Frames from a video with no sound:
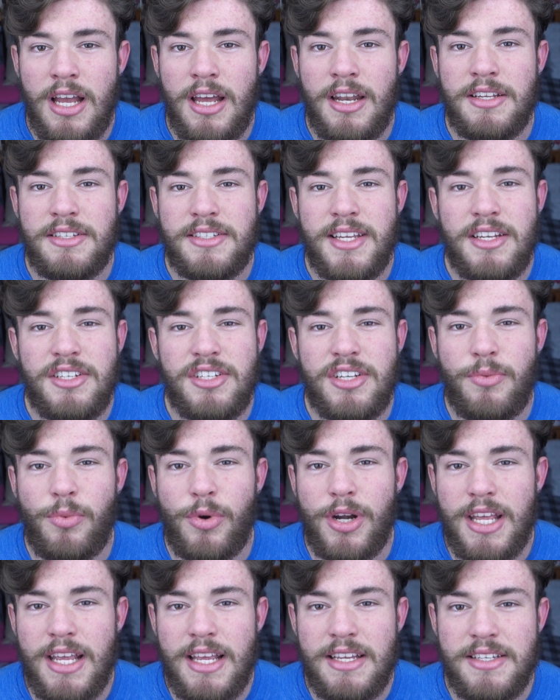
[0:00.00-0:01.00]
and essentially
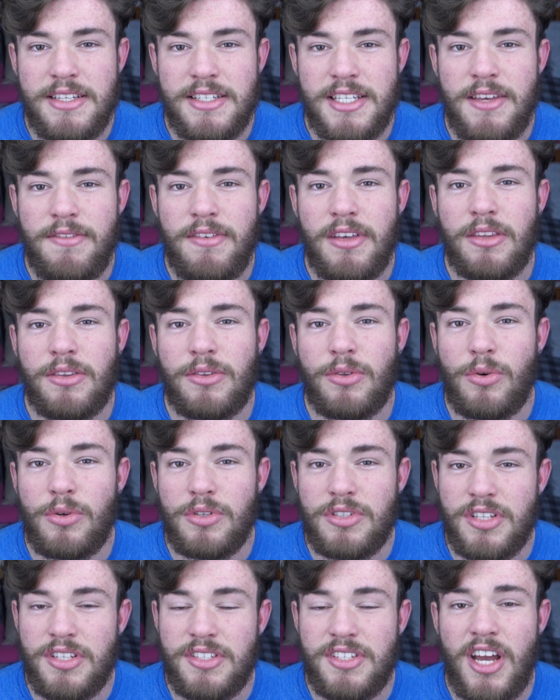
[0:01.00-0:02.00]
what it is giving
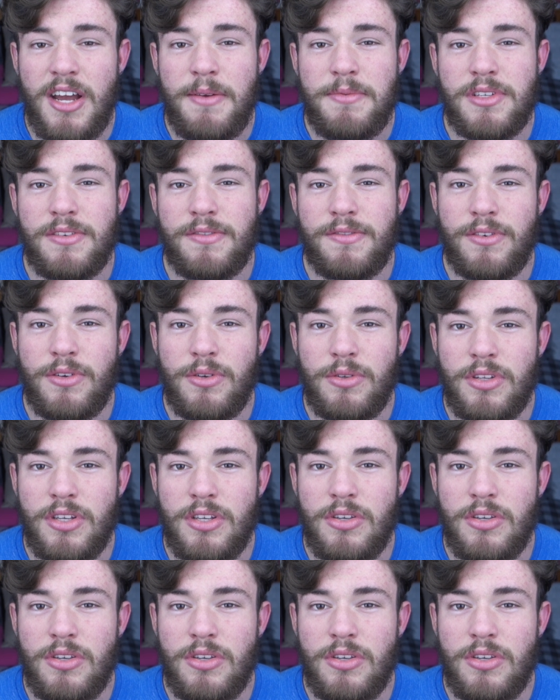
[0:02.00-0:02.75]
thought to the types of food